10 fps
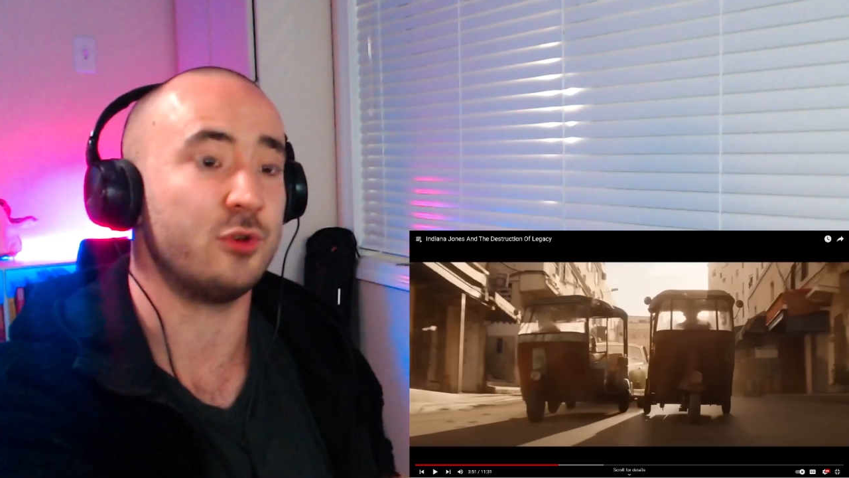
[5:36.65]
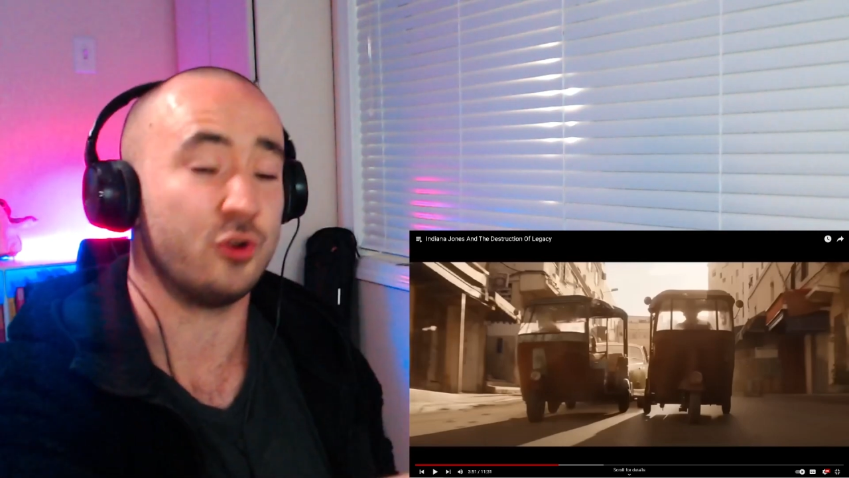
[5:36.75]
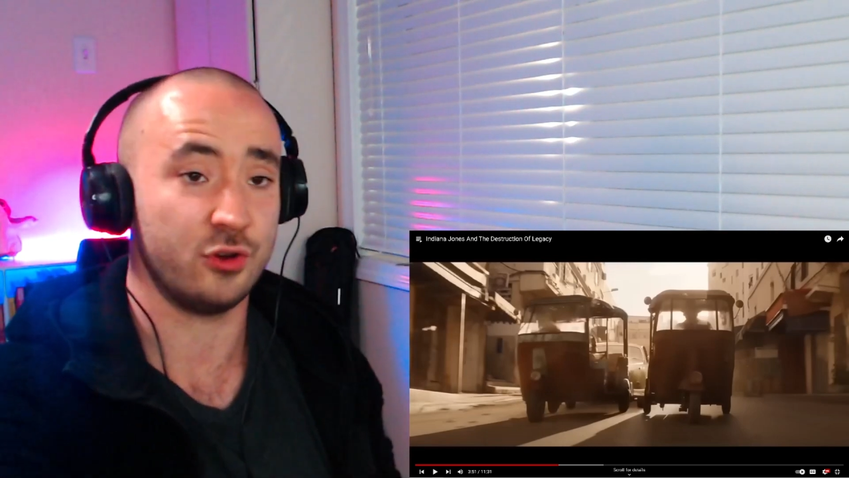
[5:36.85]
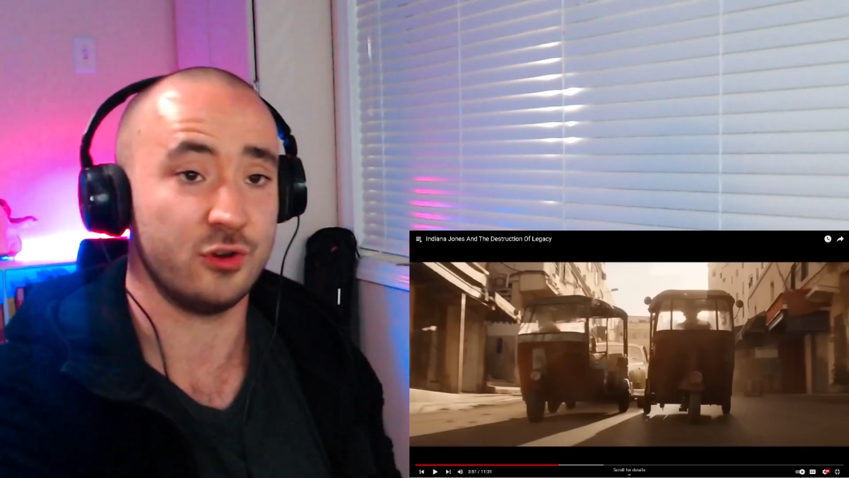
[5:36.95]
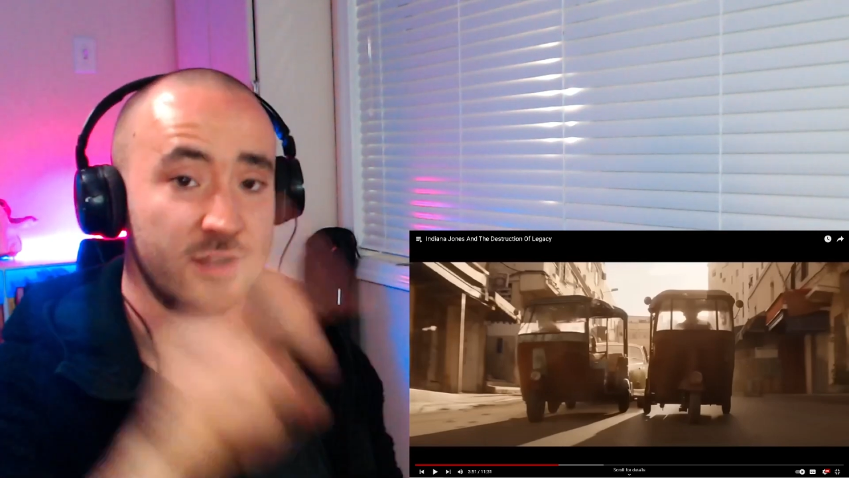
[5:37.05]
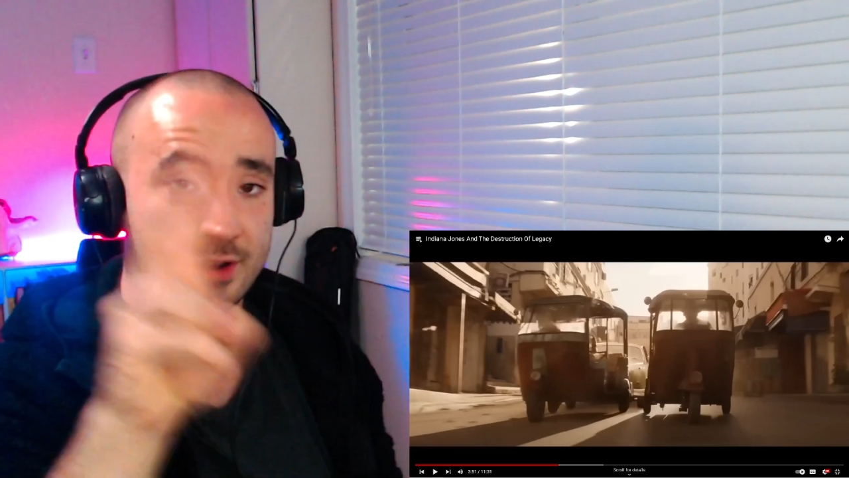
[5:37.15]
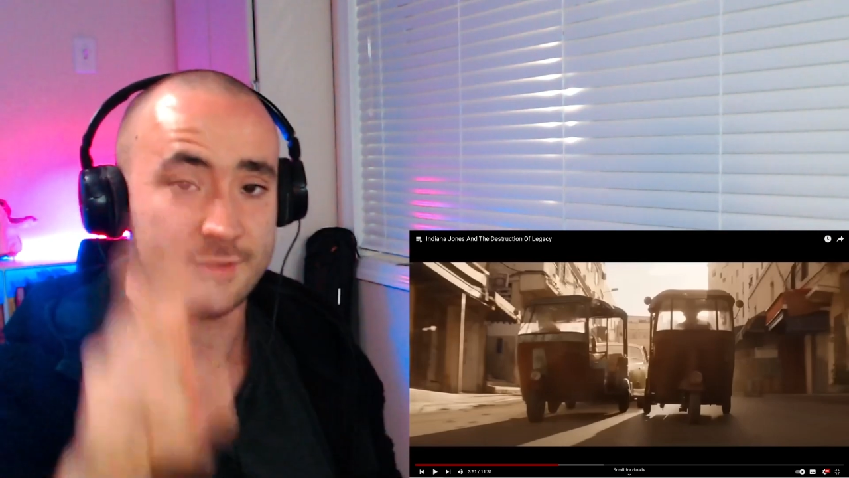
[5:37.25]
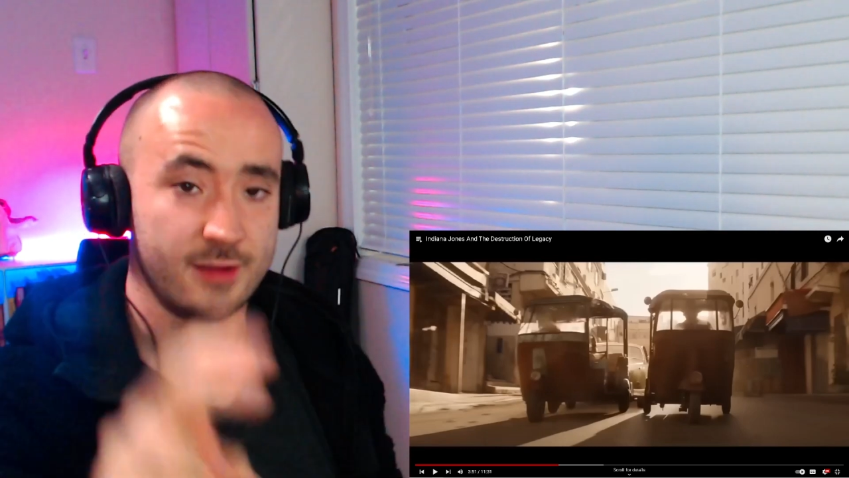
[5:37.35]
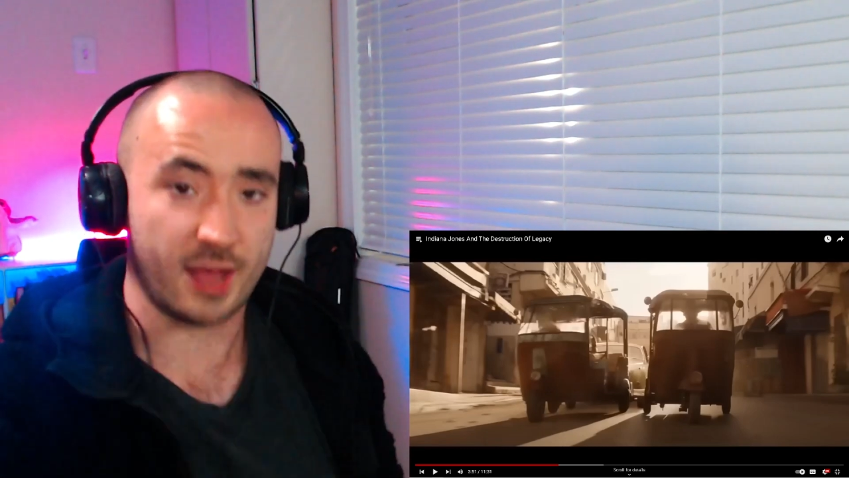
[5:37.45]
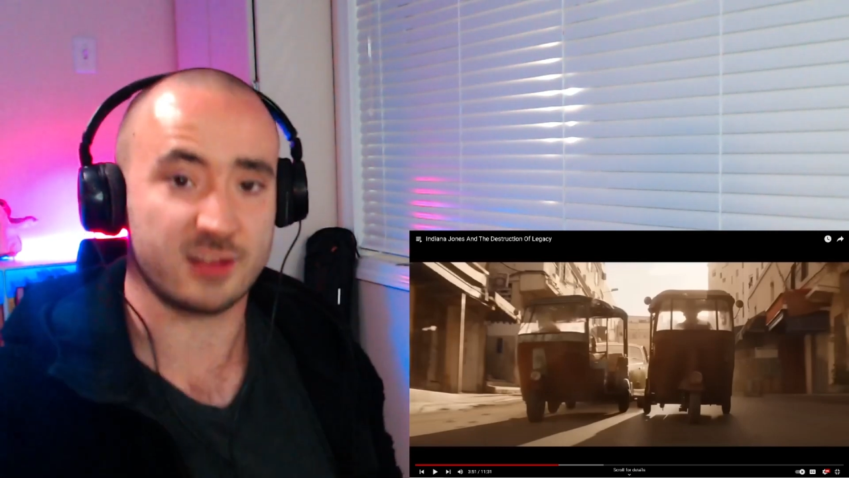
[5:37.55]
her
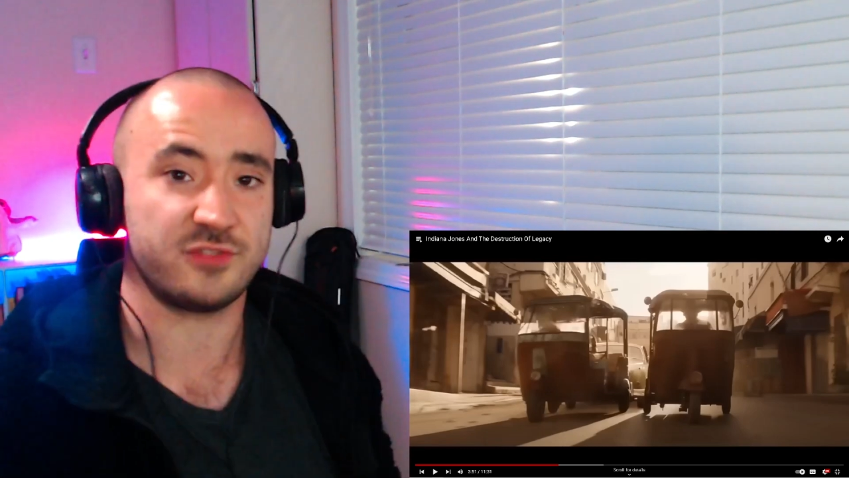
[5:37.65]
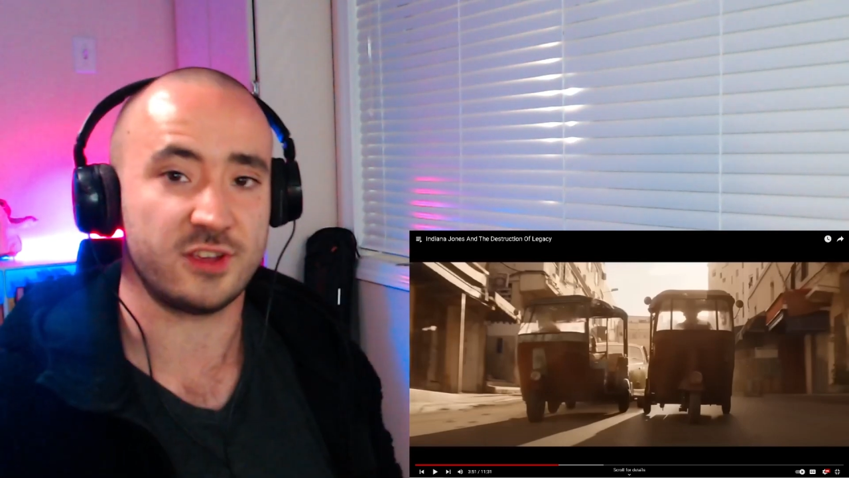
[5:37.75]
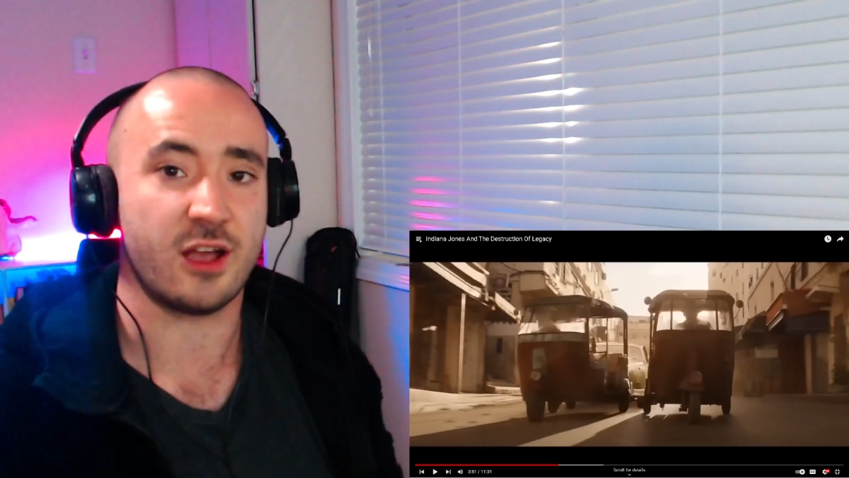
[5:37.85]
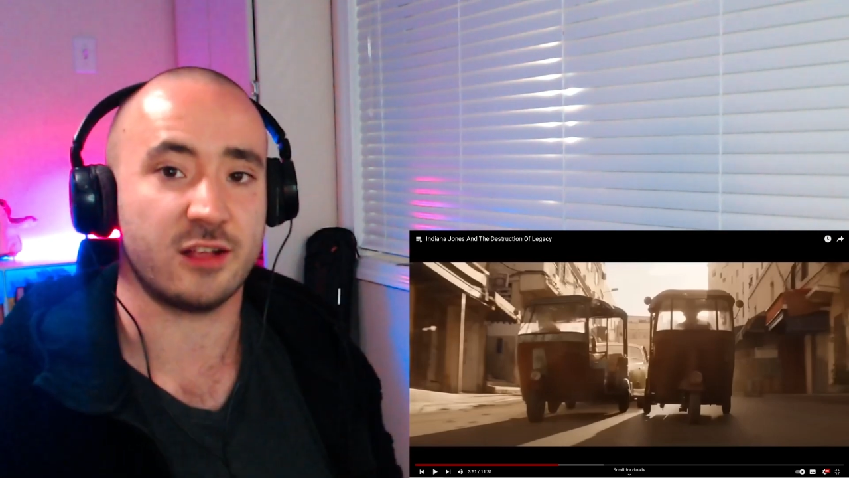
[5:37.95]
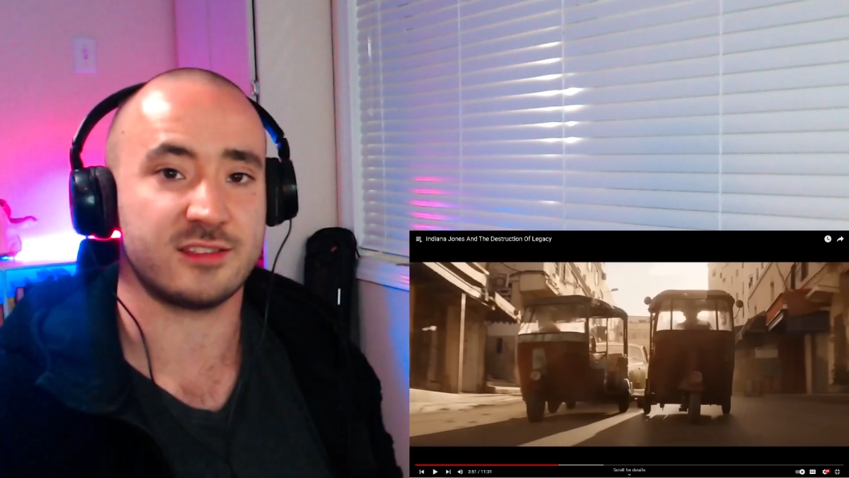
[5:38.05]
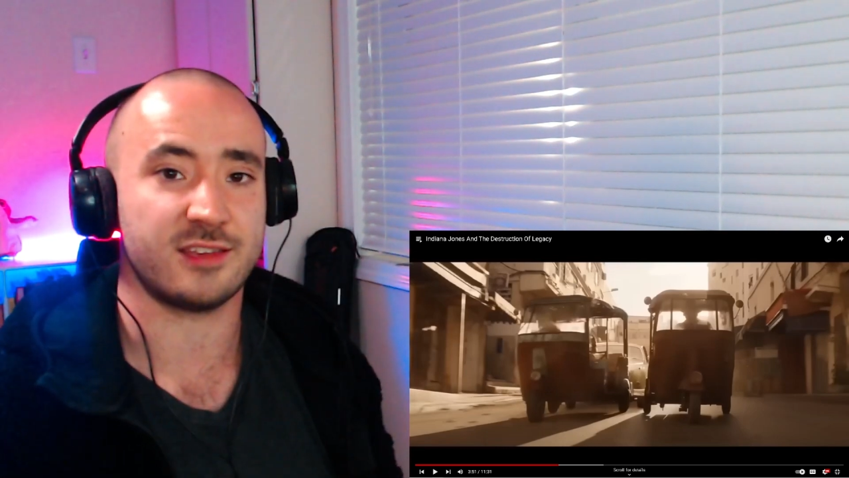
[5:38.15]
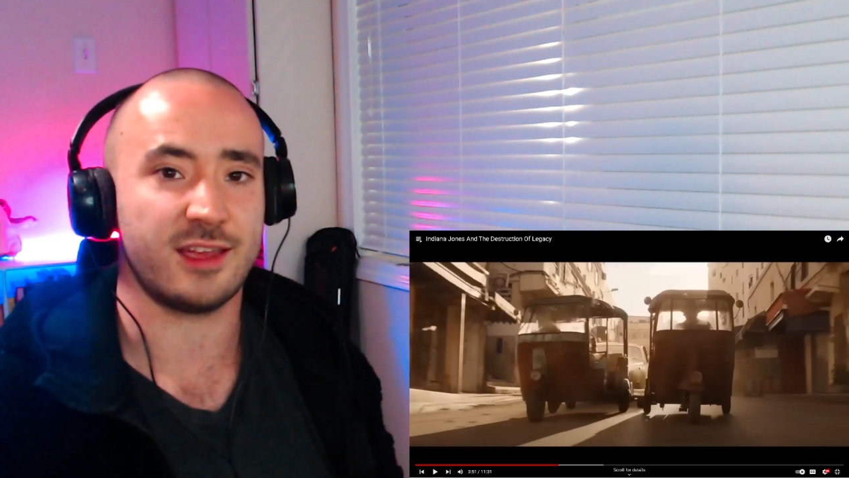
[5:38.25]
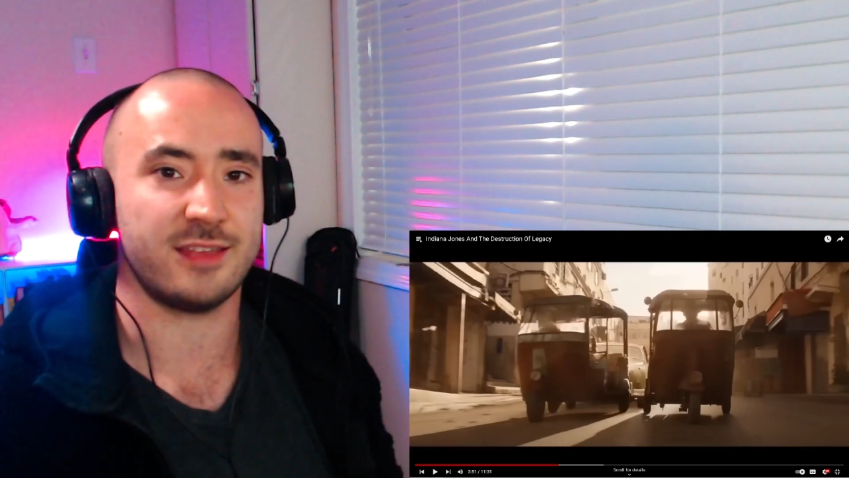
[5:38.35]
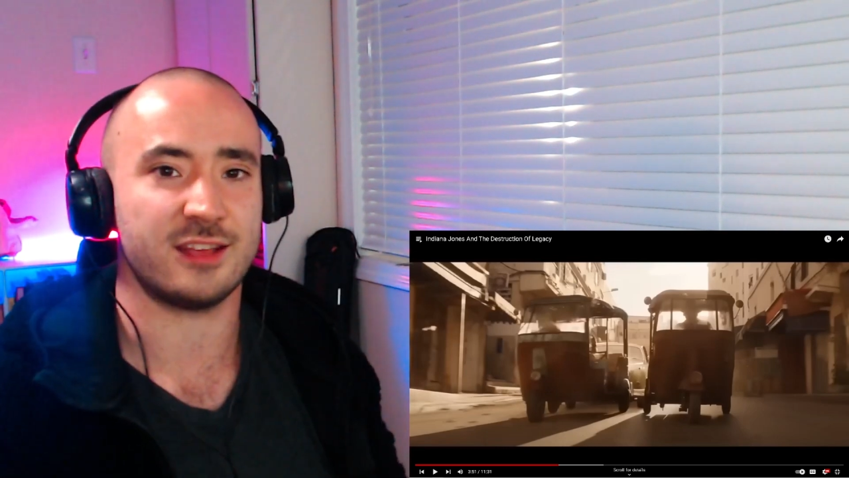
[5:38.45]
ex-fiancé